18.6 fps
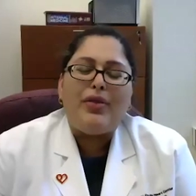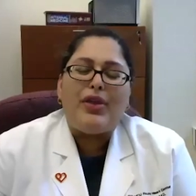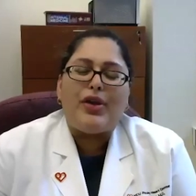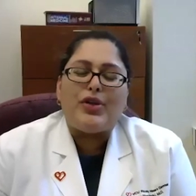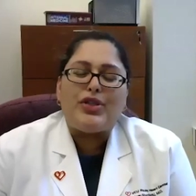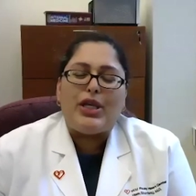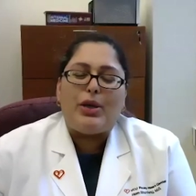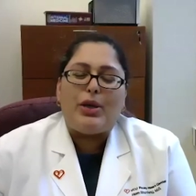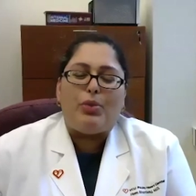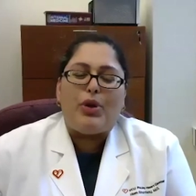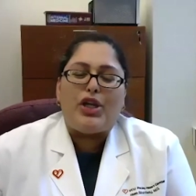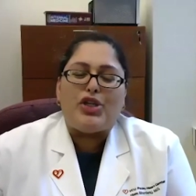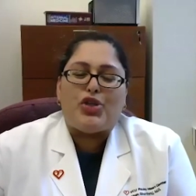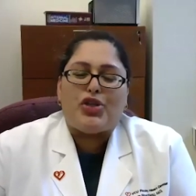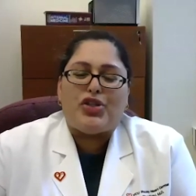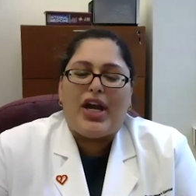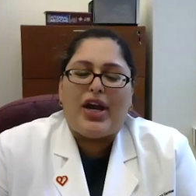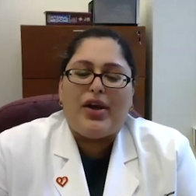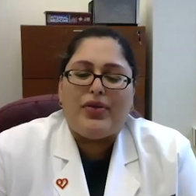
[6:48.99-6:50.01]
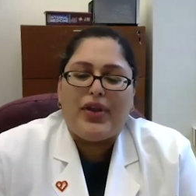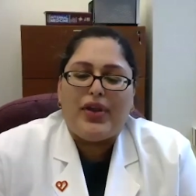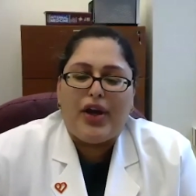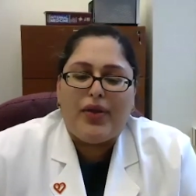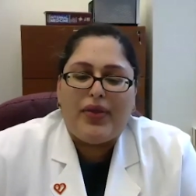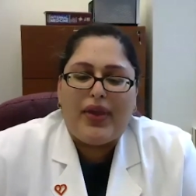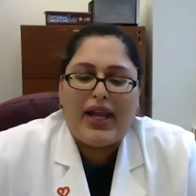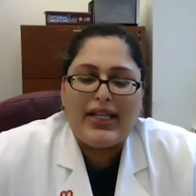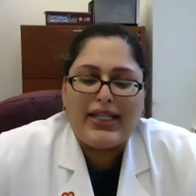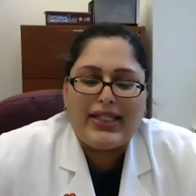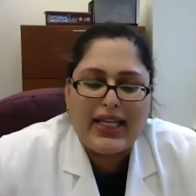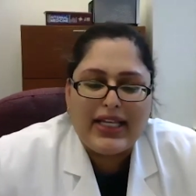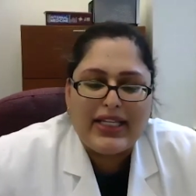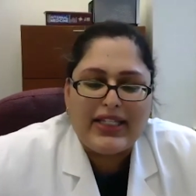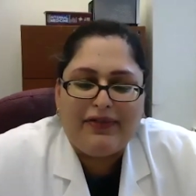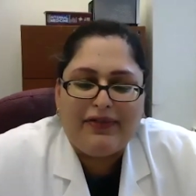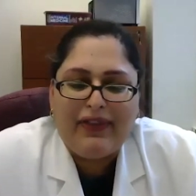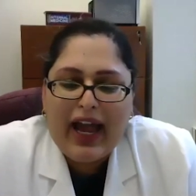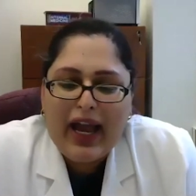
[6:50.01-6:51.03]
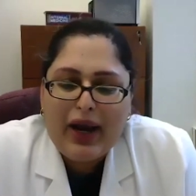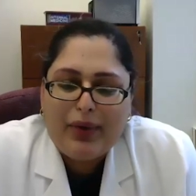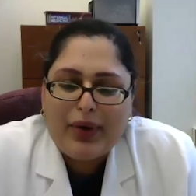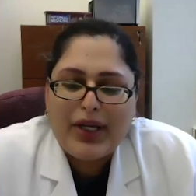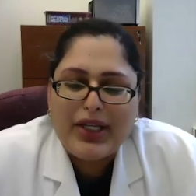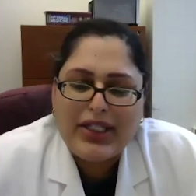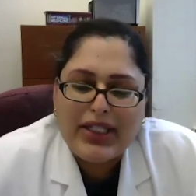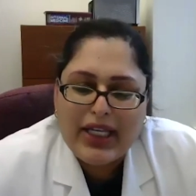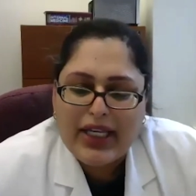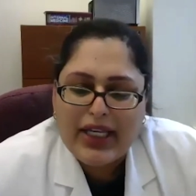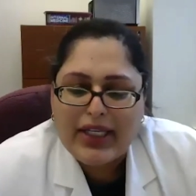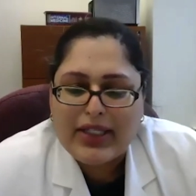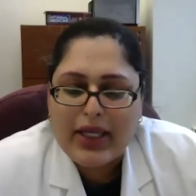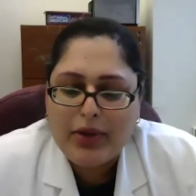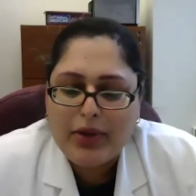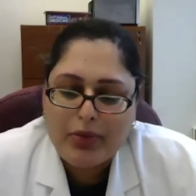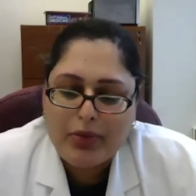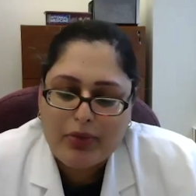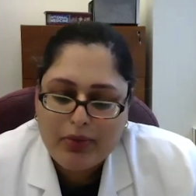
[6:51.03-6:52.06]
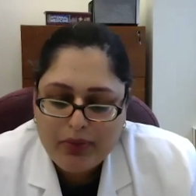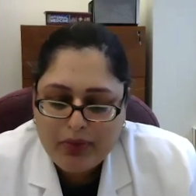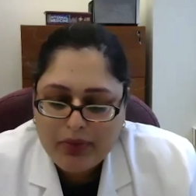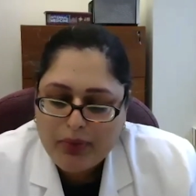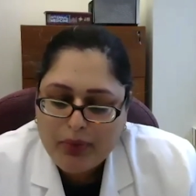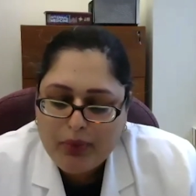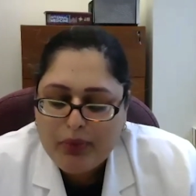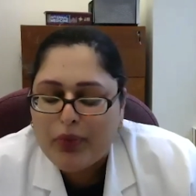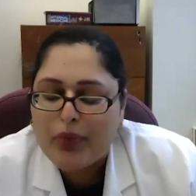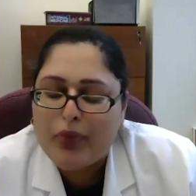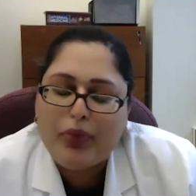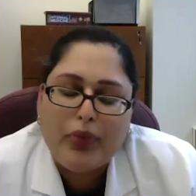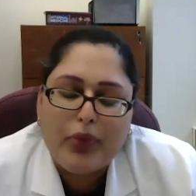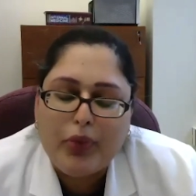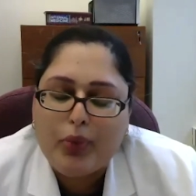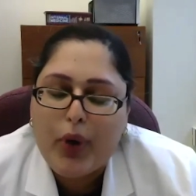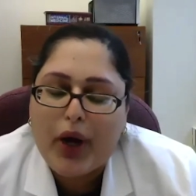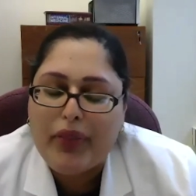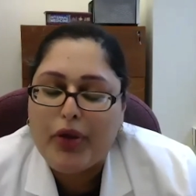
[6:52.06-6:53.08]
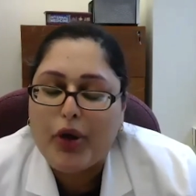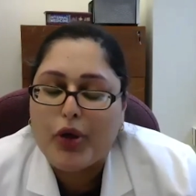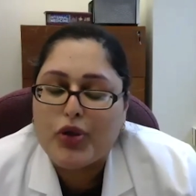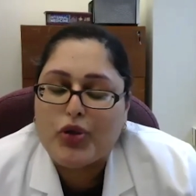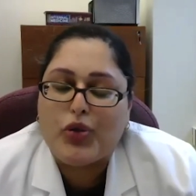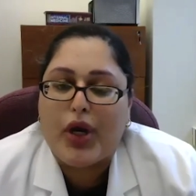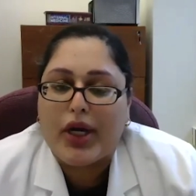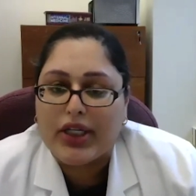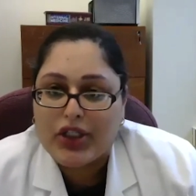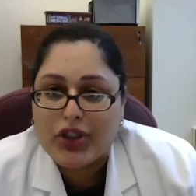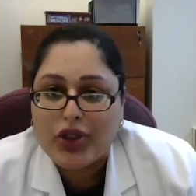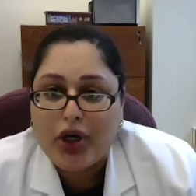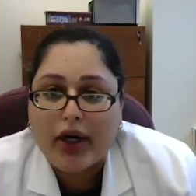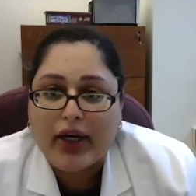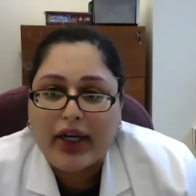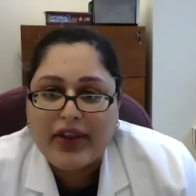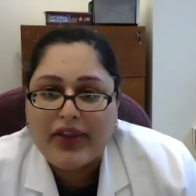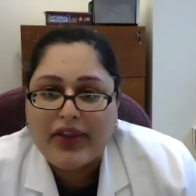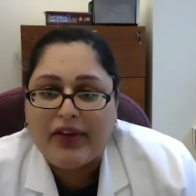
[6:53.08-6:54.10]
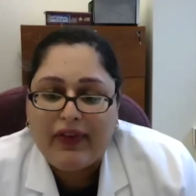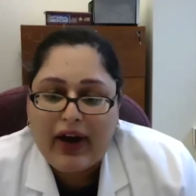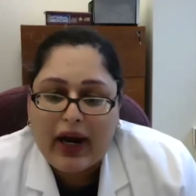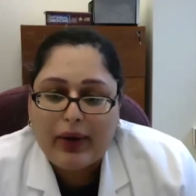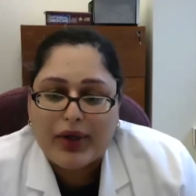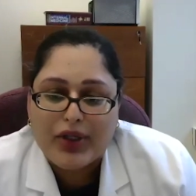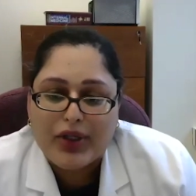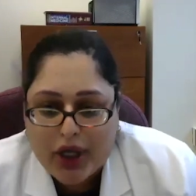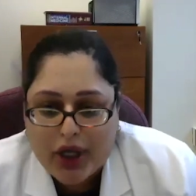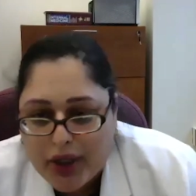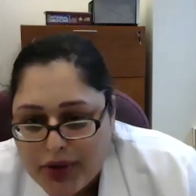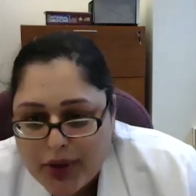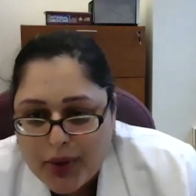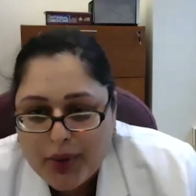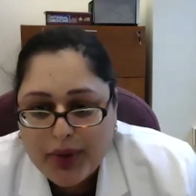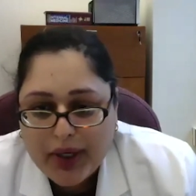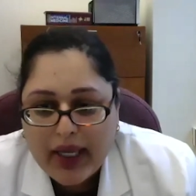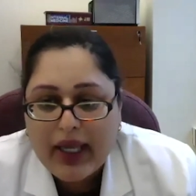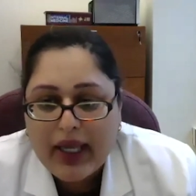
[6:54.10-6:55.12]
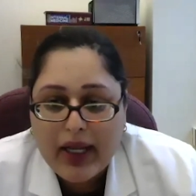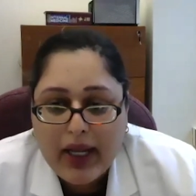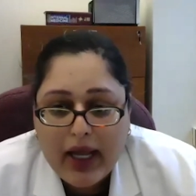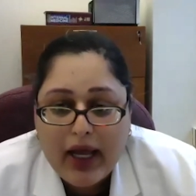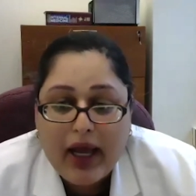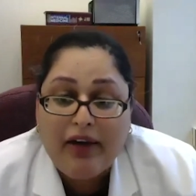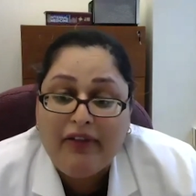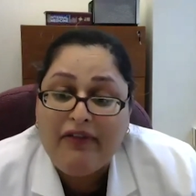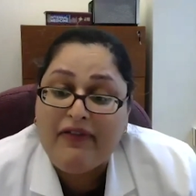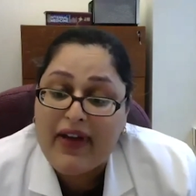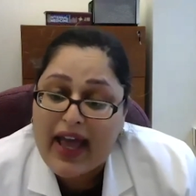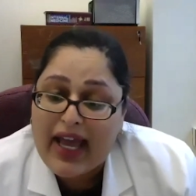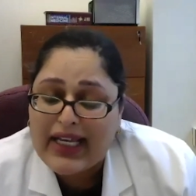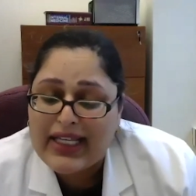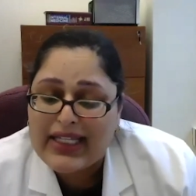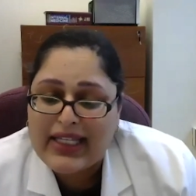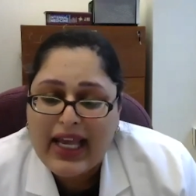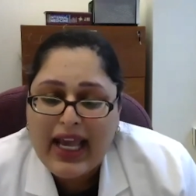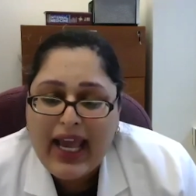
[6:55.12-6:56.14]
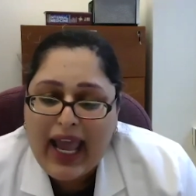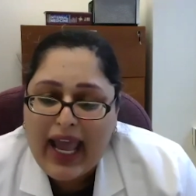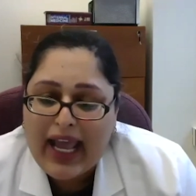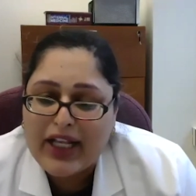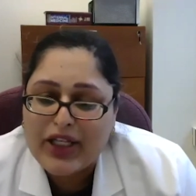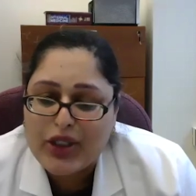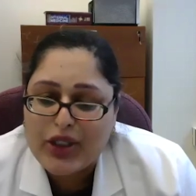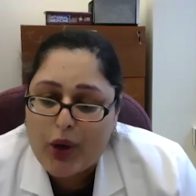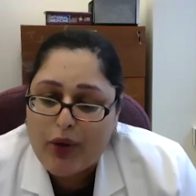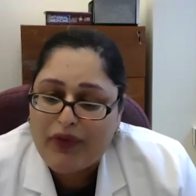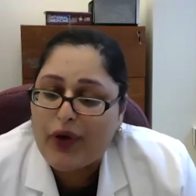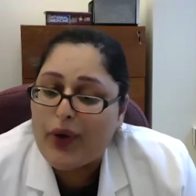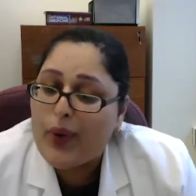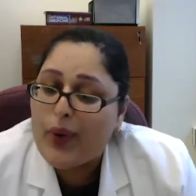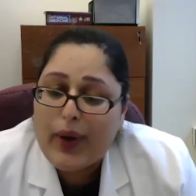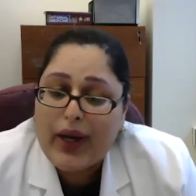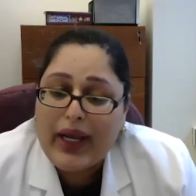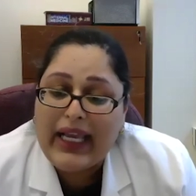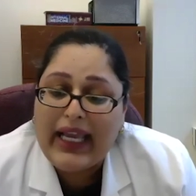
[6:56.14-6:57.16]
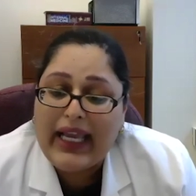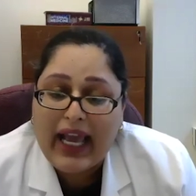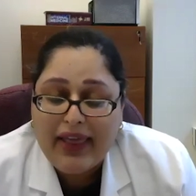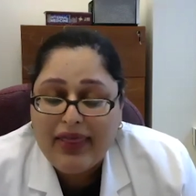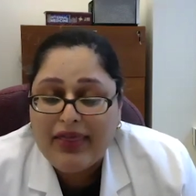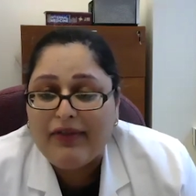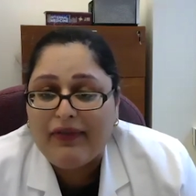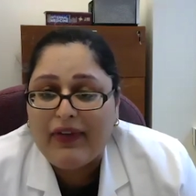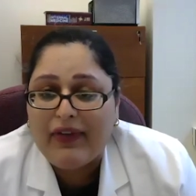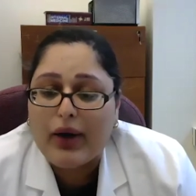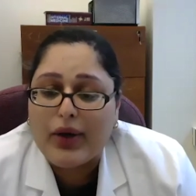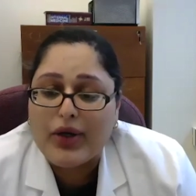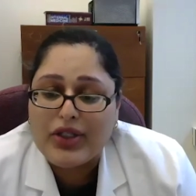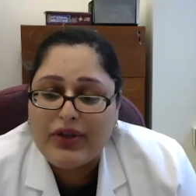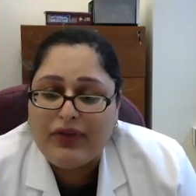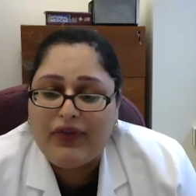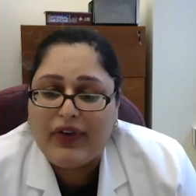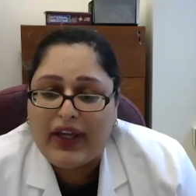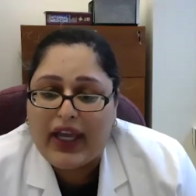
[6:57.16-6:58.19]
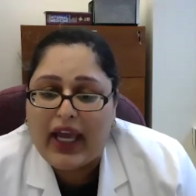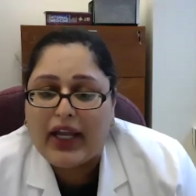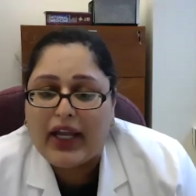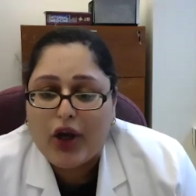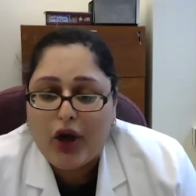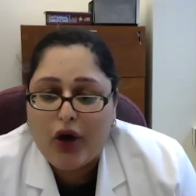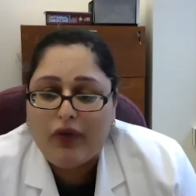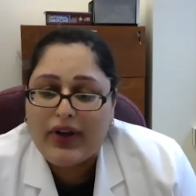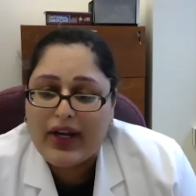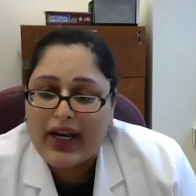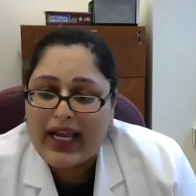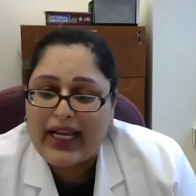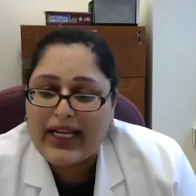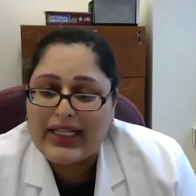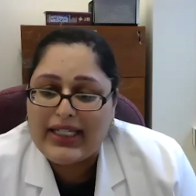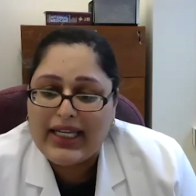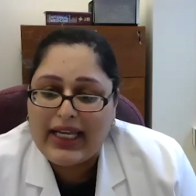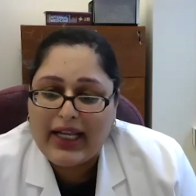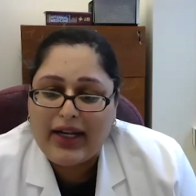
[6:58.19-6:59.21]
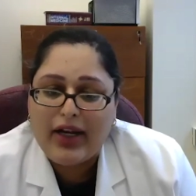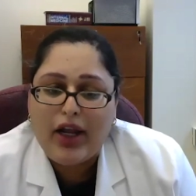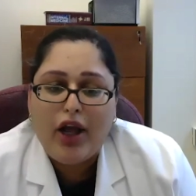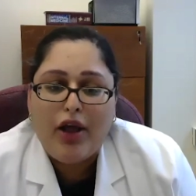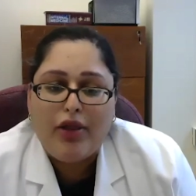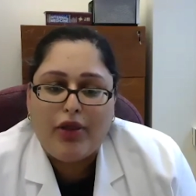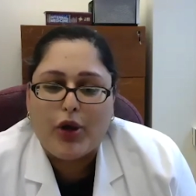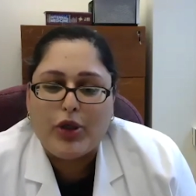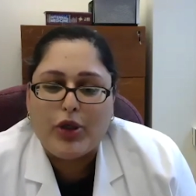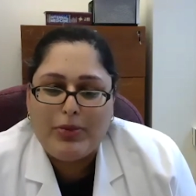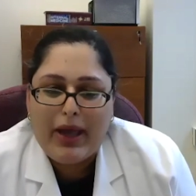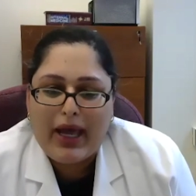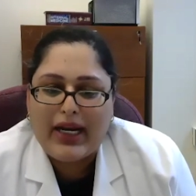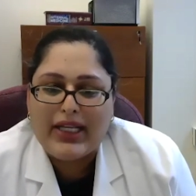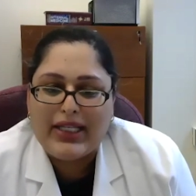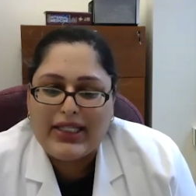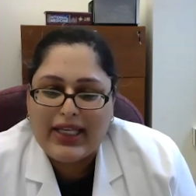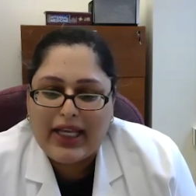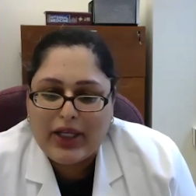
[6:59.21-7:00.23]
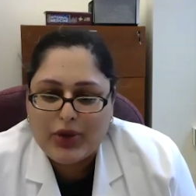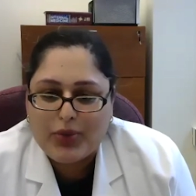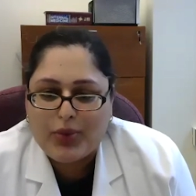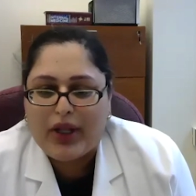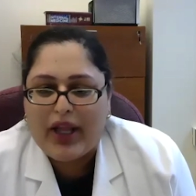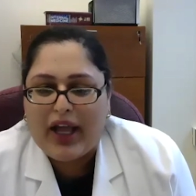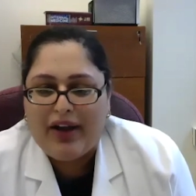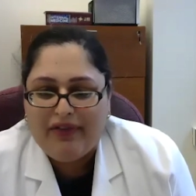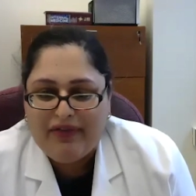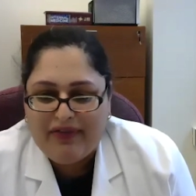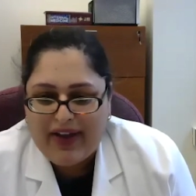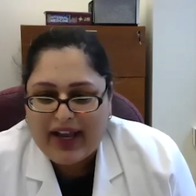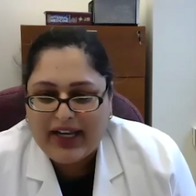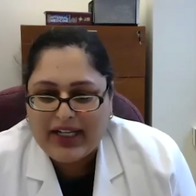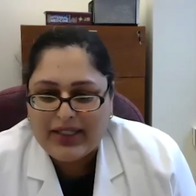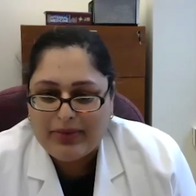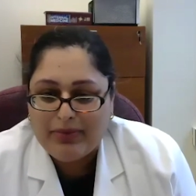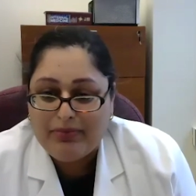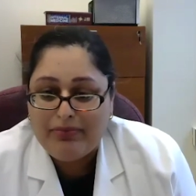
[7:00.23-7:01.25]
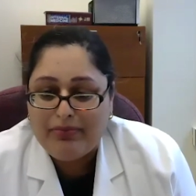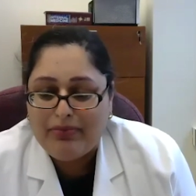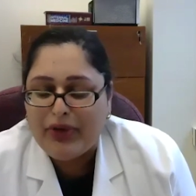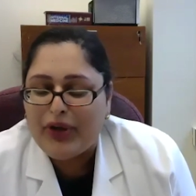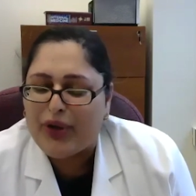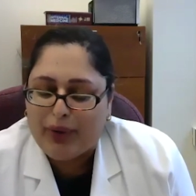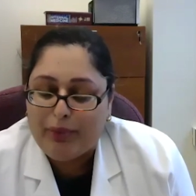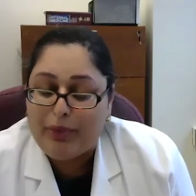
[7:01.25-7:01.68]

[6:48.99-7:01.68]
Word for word: there's some research out there that says the virus is what those drugs target, the virus also can uh, affects. And so if you get the virus, if you get COVID-19, those medicines will affect your